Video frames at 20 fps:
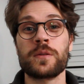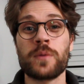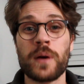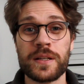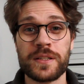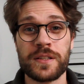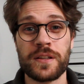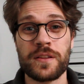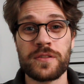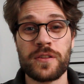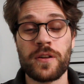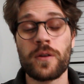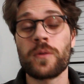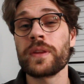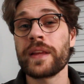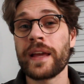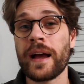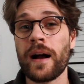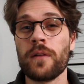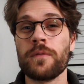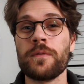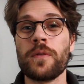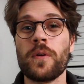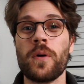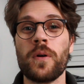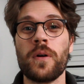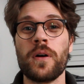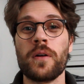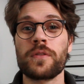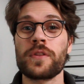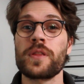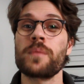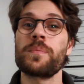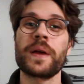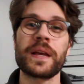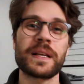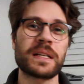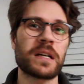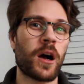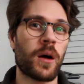questions are only helpful for the
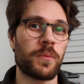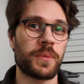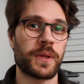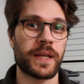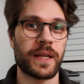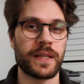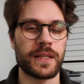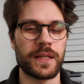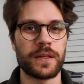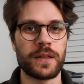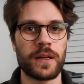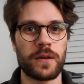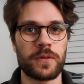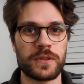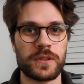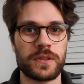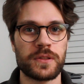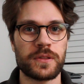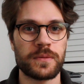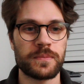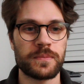big complicated notes.